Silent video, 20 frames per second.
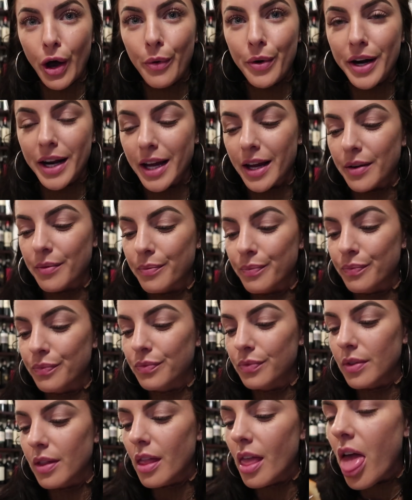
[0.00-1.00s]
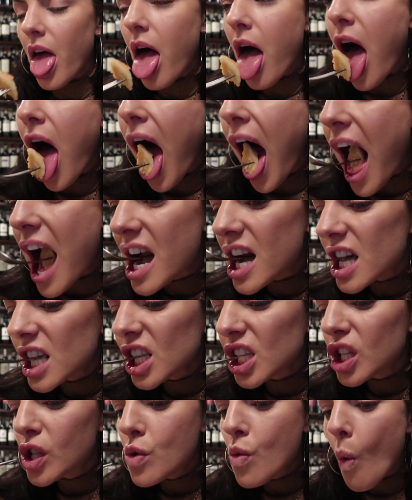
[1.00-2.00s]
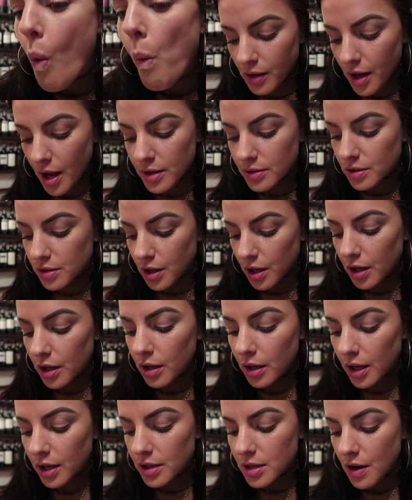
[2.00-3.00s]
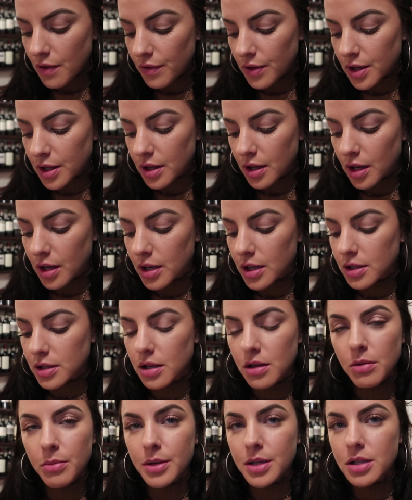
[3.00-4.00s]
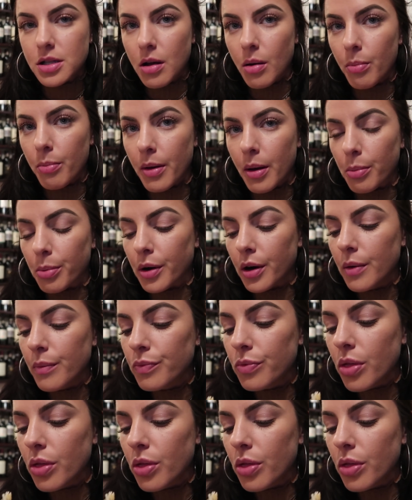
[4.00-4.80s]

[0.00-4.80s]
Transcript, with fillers: going in. Let's go. Yeah, it's good. I definitely think it needs a little bit of salt and pepper.